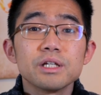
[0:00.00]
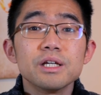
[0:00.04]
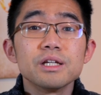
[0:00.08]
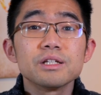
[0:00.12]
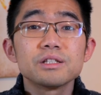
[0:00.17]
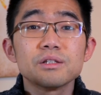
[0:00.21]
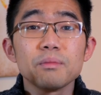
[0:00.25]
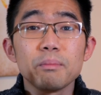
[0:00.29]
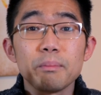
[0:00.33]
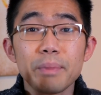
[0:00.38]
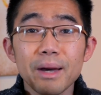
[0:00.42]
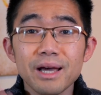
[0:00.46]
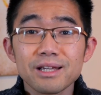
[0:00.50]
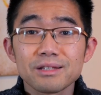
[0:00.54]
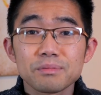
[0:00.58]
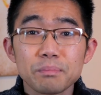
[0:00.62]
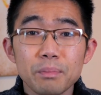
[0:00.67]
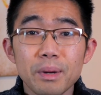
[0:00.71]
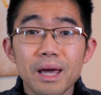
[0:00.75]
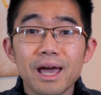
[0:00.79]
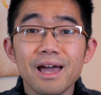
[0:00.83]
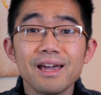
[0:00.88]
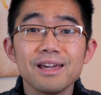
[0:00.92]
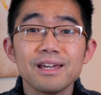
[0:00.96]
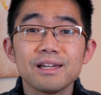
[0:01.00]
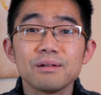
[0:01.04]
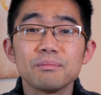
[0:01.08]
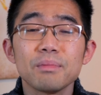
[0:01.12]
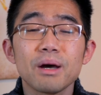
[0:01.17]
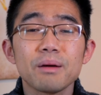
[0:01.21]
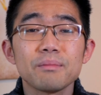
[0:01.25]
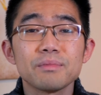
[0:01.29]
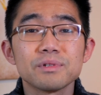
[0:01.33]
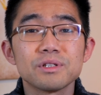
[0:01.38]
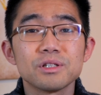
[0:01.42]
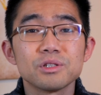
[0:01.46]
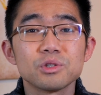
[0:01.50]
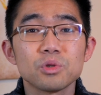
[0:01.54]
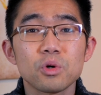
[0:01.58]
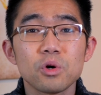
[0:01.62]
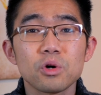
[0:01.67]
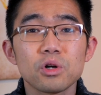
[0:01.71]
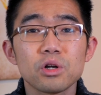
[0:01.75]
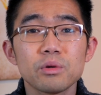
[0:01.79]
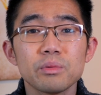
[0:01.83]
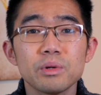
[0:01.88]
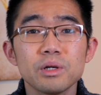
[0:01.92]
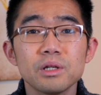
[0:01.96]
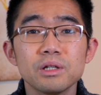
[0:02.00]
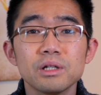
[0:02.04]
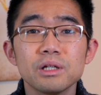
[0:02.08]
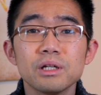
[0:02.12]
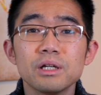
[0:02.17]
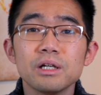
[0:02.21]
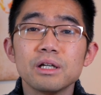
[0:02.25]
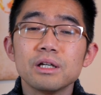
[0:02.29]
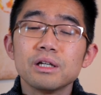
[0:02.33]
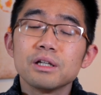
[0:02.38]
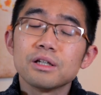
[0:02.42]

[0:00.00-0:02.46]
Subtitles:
is the best paying badminton tournament,